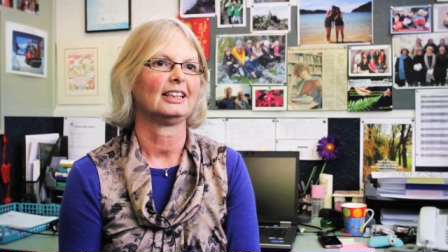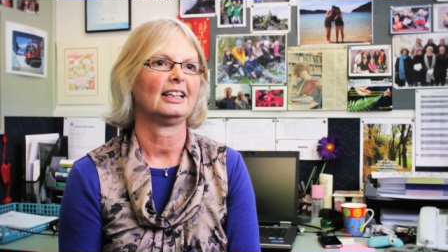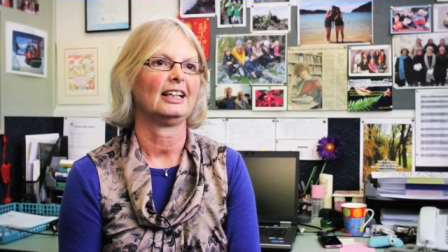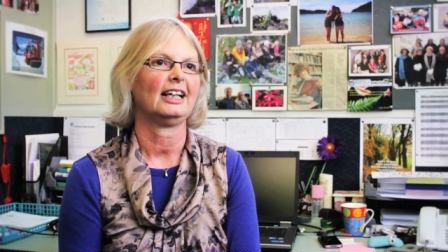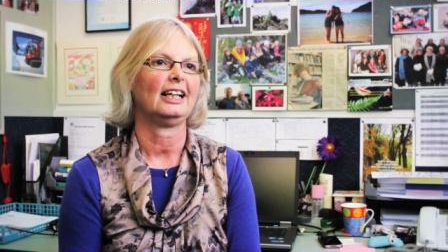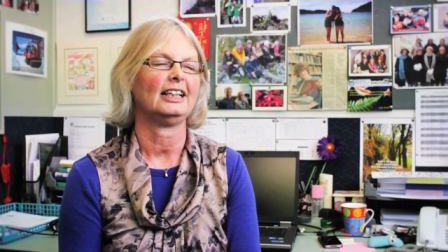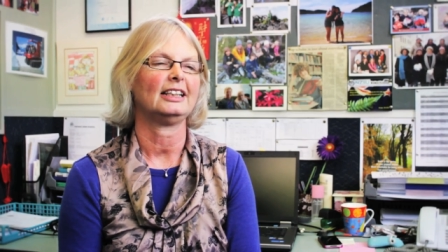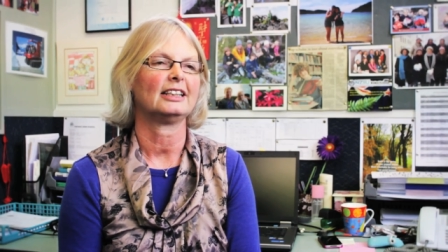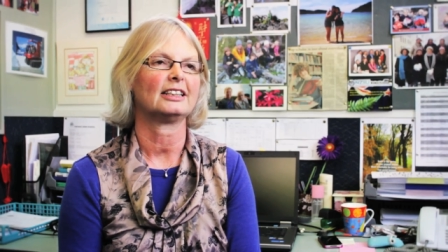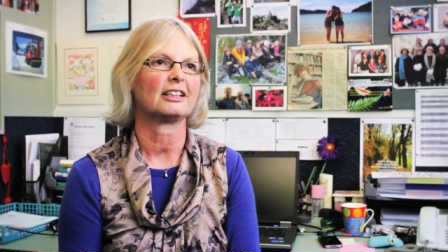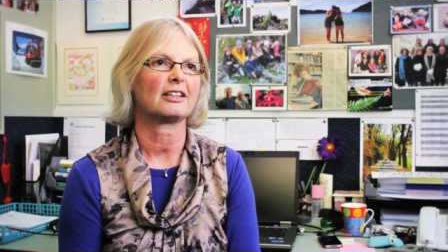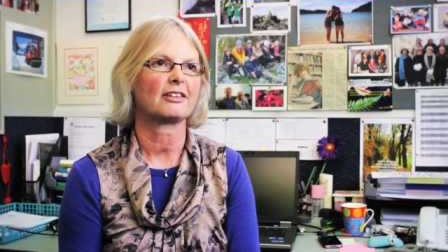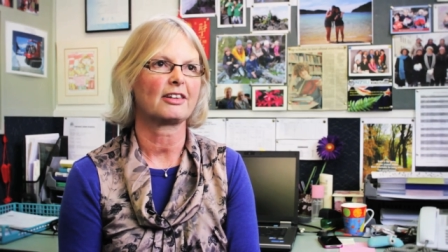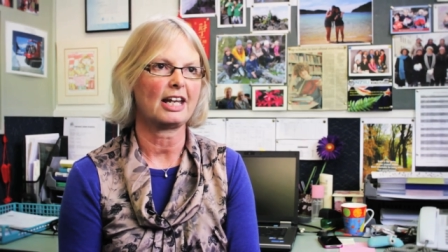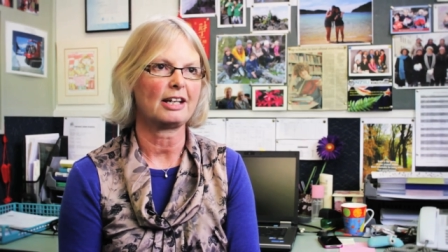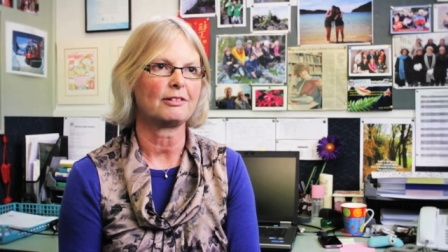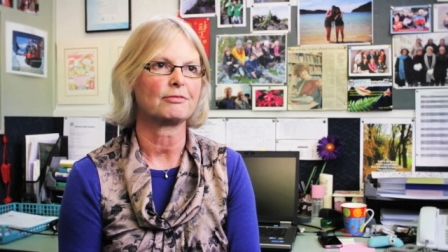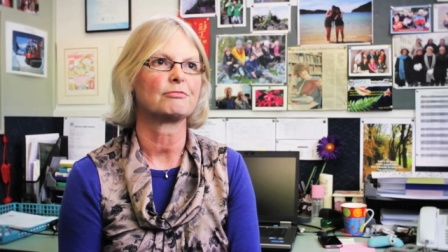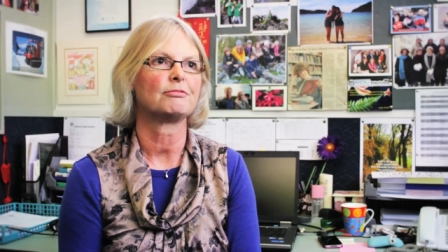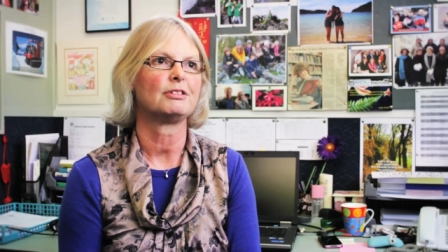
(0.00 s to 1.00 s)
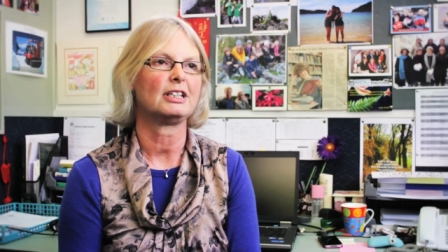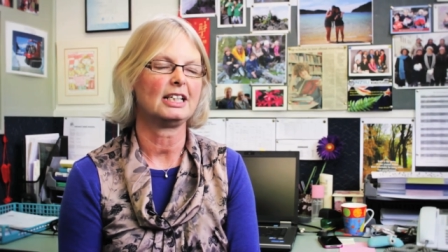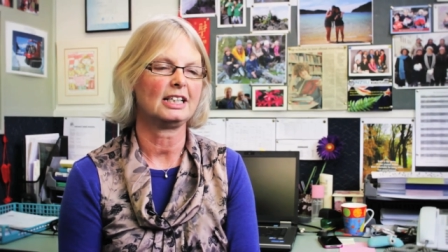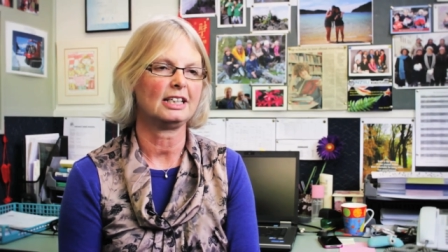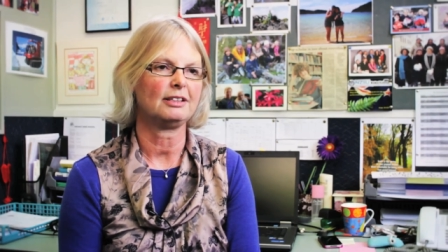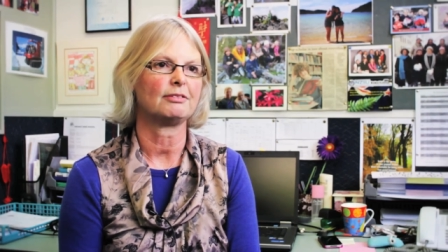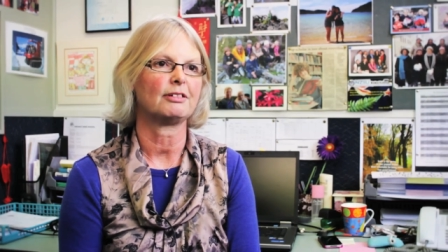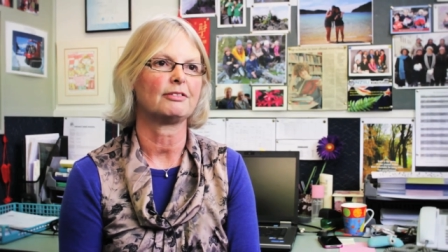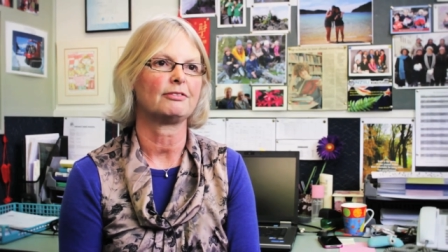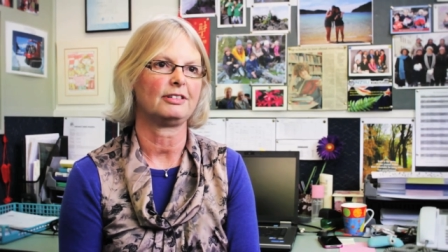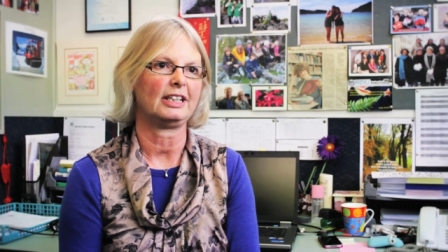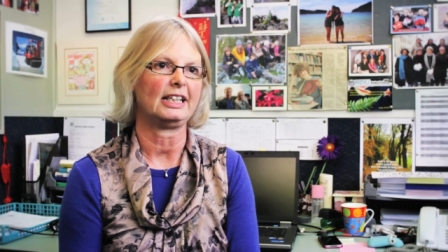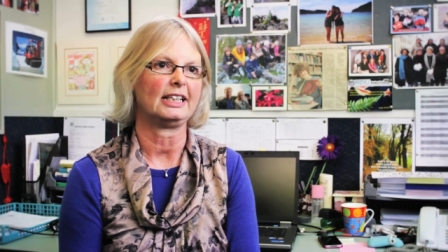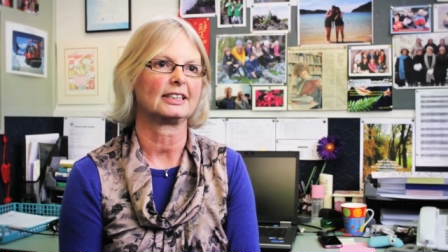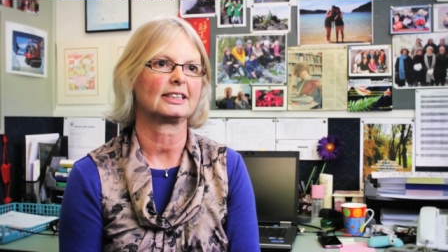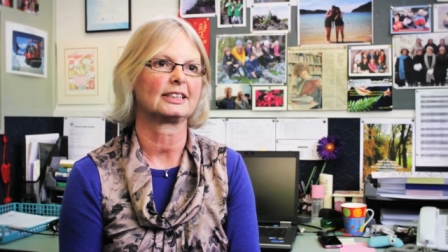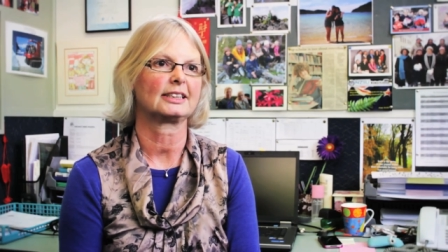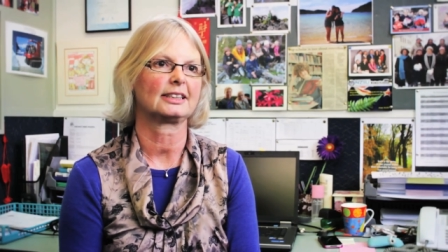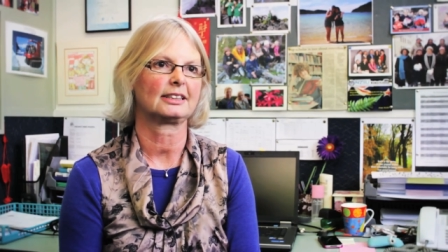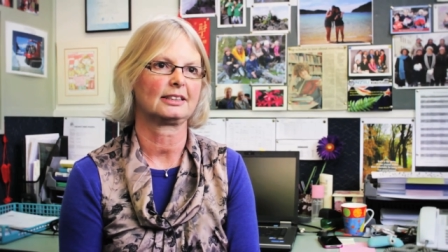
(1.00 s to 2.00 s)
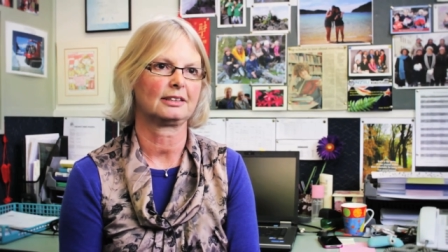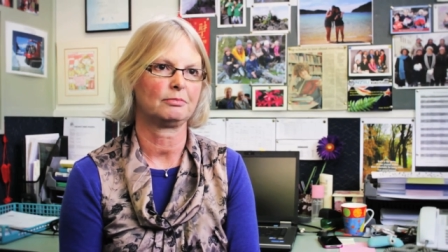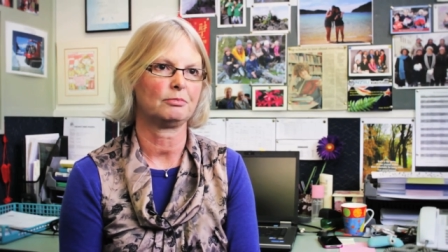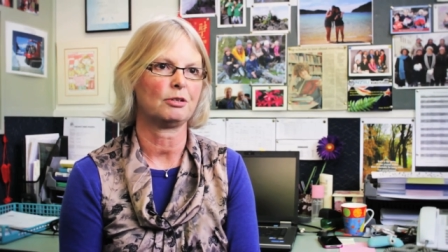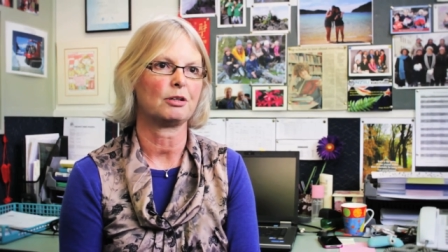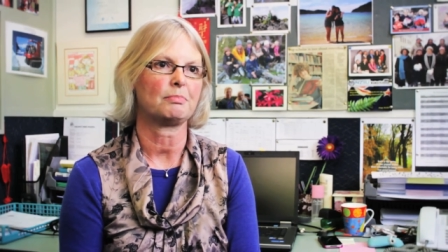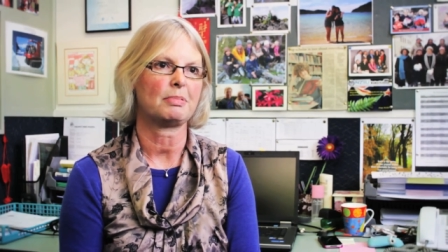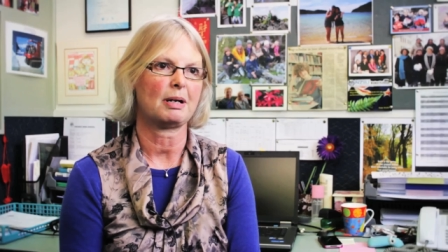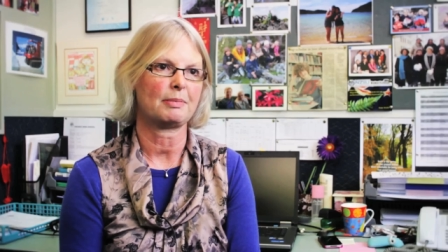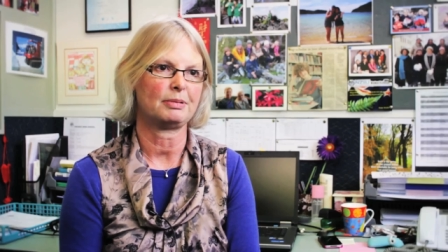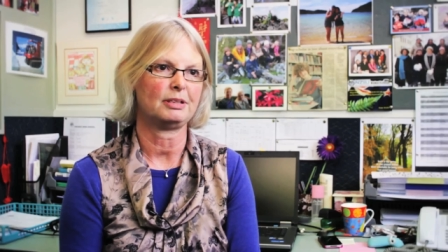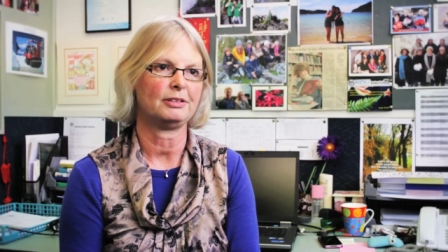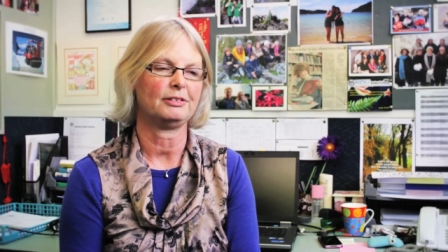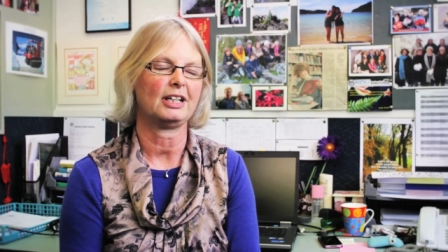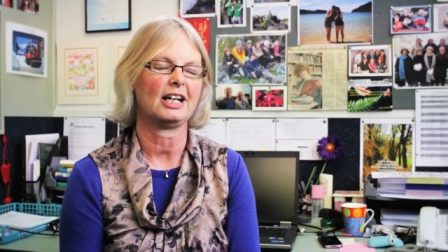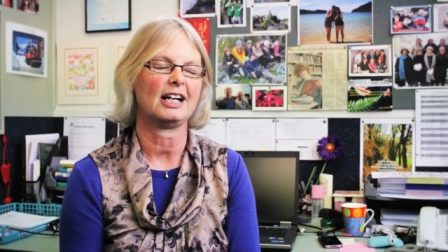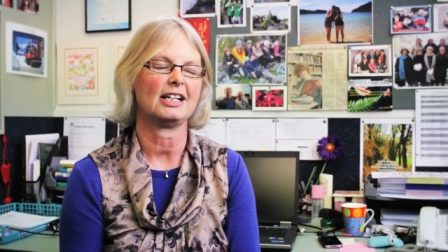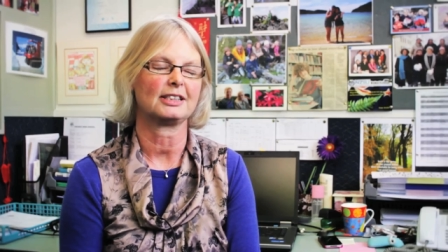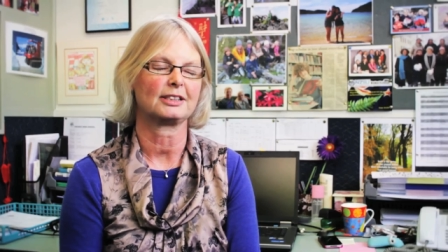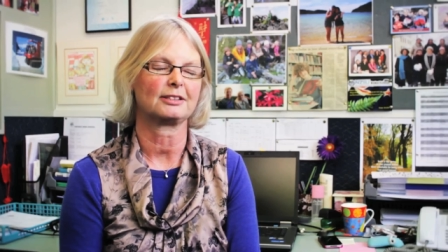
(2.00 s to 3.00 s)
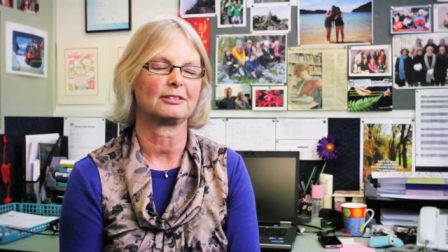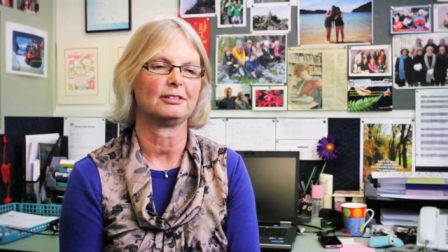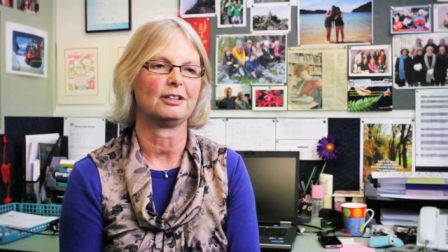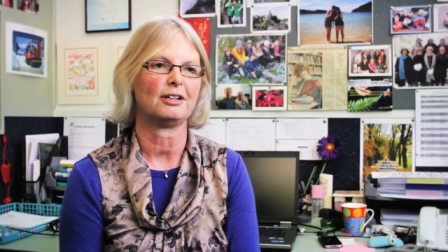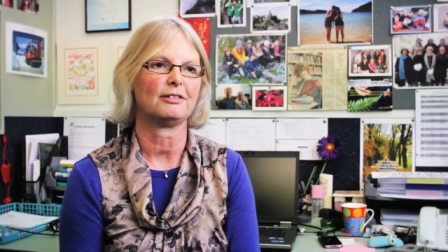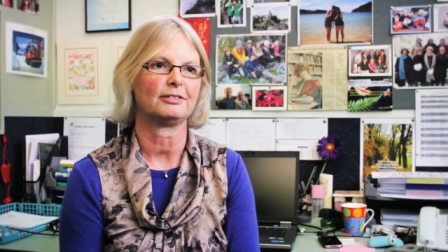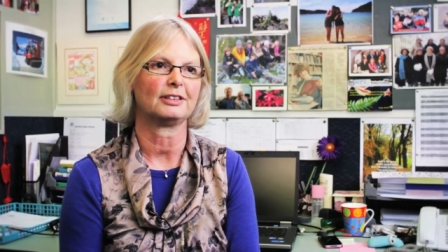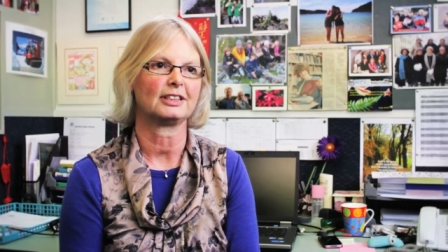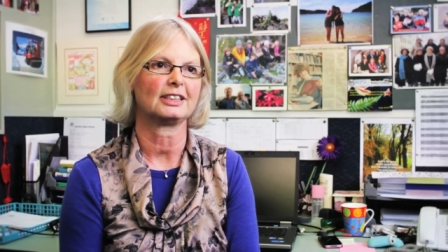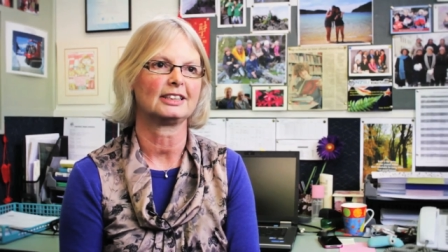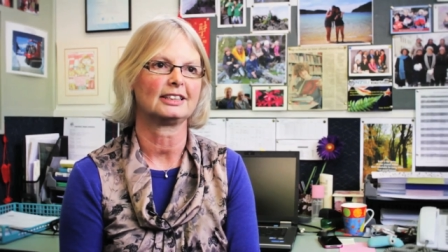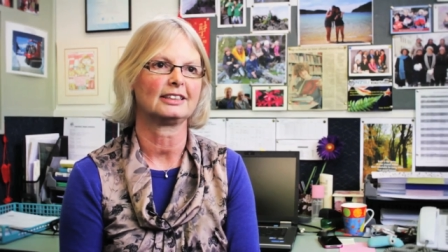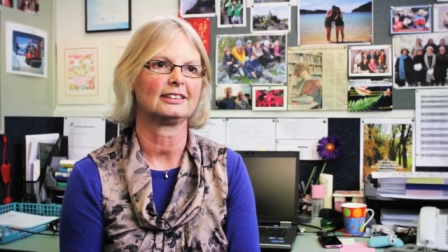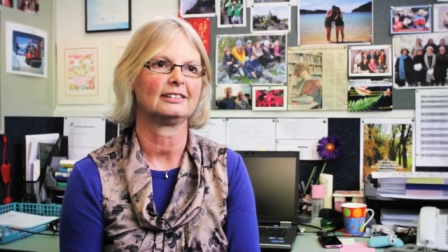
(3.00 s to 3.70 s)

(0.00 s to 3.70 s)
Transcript: And that really reflects what Papanui High School offers.